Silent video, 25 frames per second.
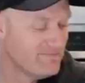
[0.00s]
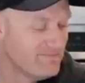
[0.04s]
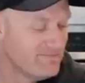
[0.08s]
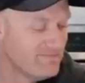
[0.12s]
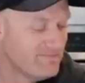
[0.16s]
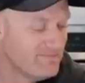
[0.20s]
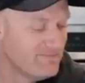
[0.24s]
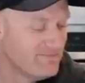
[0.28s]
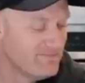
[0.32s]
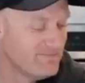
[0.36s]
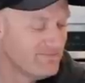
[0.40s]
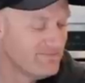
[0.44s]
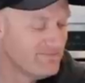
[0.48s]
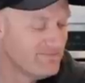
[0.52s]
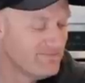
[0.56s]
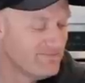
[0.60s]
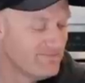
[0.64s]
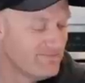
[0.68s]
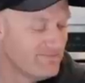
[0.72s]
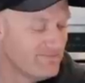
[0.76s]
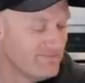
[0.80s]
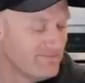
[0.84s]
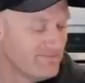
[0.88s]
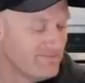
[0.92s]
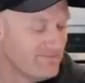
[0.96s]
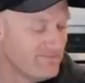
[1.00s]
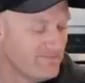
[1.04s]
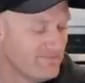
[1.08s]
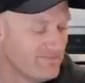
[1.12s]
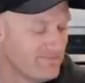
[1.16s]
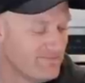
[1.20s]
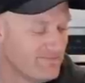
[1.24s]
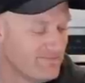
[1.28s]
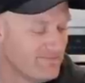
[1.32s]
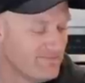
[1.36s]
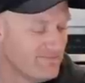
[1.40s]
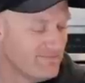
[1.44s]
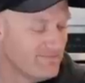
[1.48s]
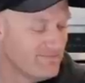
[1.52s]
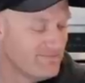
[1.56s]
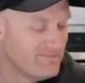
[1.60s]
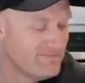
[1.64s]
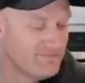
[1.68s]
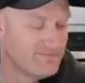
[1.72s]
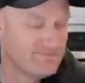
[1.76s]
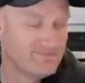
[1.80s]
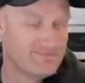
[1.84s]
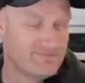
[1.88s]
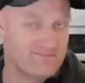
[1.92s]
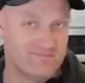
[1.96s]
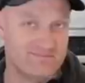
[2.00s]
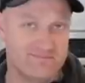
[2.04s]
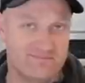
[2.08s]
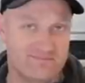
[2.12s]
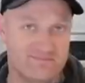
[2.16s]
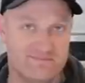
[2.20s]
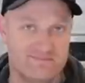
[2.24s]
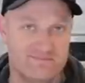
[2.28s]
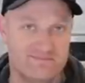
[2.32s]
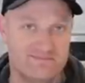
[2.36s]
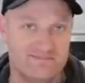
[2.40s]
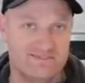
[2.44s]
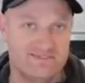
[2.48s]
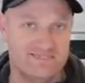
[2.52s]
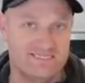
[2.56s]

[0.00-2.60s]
This person isn't speaking.